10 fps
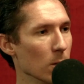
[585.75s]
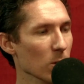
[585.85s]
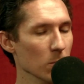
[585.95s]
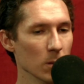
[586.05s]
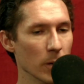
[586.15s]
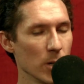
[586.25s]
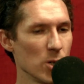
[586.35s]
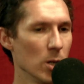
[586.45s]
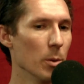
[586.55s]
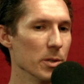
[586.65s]
with blueberries.
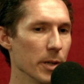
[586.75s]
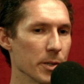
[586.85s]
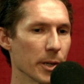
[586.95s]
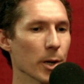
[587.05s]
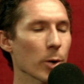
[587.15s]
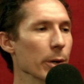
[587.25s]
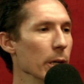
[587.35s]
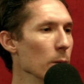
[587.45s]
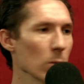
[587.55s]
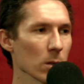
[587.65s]
She always gets like a
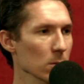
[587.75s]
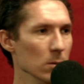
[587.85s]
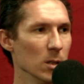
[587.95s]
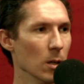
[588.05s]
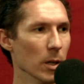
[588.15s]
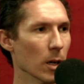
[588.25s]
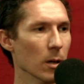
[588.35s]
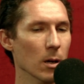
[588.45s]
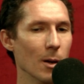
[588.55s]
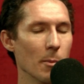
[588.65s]
green one, you know, yeah. like
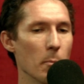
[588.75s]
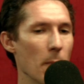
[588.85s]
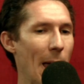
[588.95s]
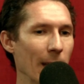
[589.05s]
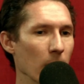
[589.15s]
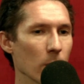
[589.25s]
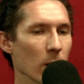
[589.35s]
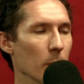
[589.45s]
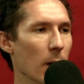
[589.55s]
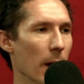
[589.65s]
a mango or
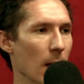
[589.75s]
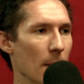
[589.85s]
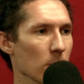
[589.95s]
a pineapple.